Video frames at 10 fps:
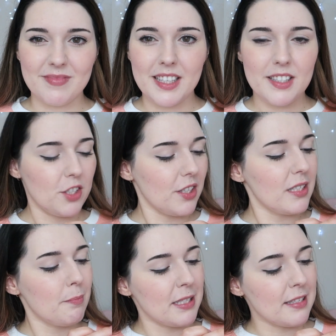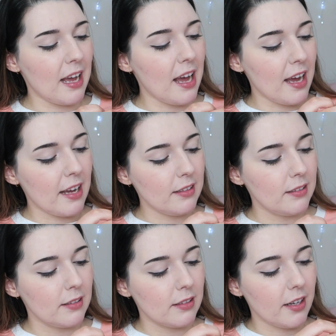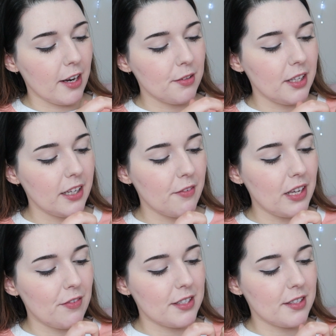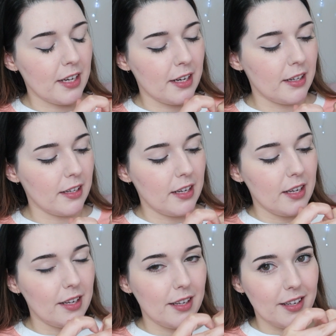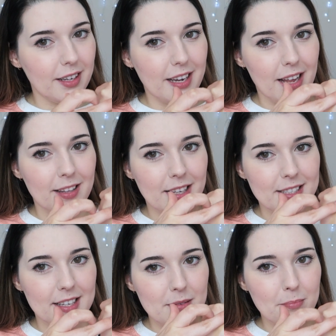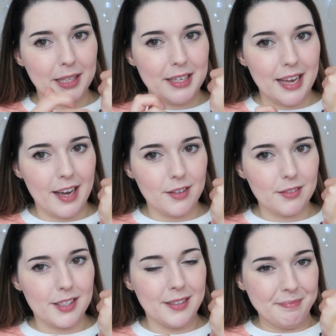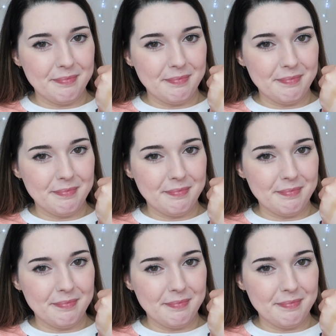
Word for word: It's just bizarre. I don't think I've ever seen a color that doesn't blend out.